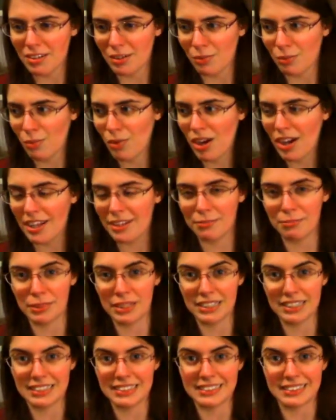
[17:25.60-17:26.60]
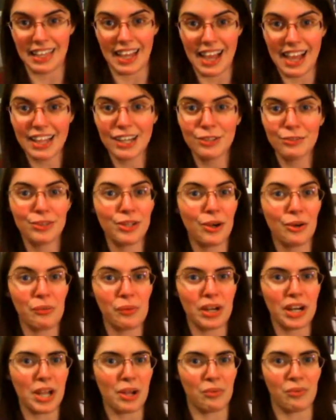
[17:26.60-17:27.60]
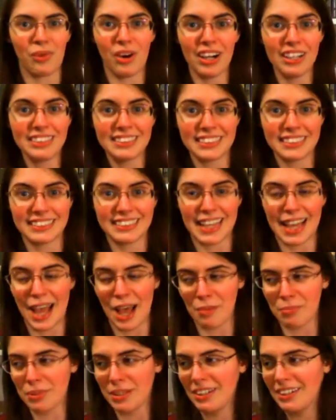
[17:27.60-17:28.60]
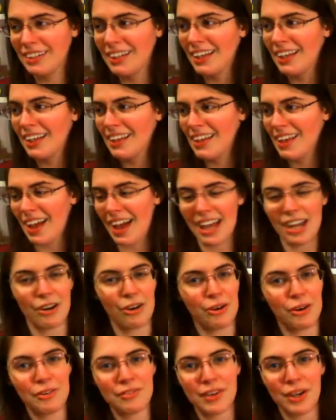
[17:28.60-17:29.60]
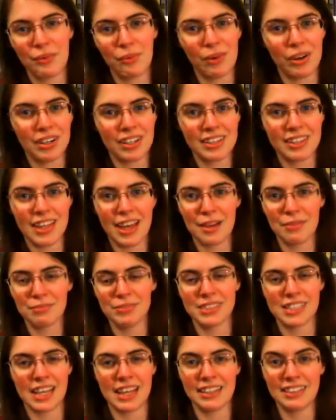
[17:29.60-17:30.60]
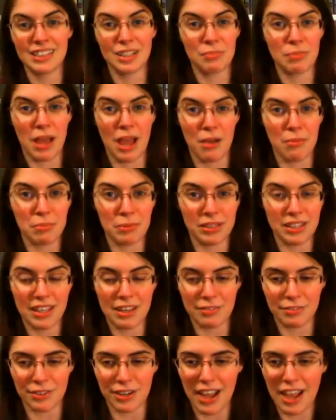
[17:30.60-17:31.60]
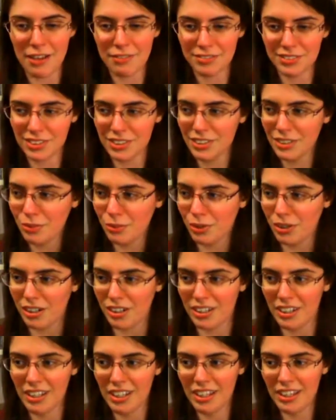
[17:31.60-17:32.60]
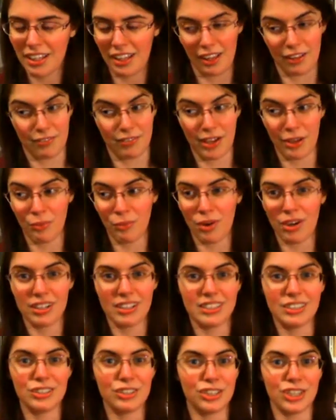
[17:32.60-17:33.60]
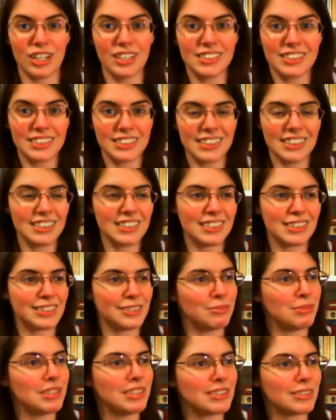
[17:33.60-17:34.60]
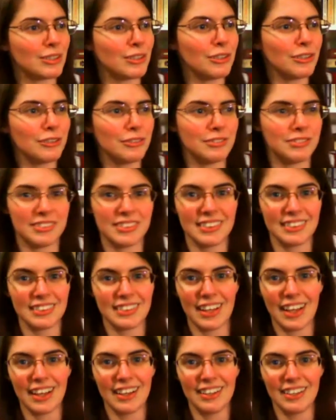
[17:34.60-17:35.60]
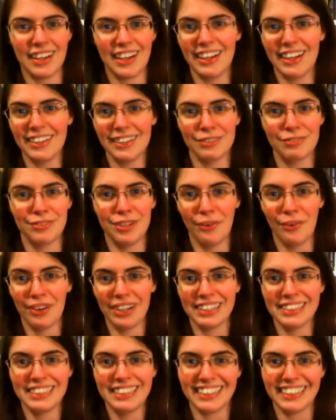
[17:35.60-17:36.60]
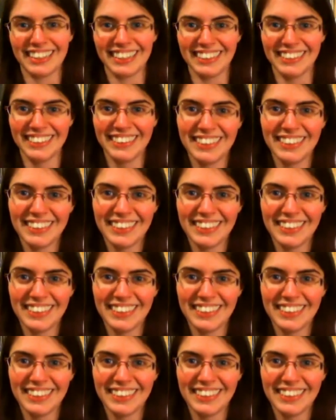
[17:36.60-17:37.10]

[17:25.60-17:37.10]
or what, because I don't know what I wanted to happen. I don't know if I wanted them to end up happily ever after, or if I wanted justice to be served. I have no idea.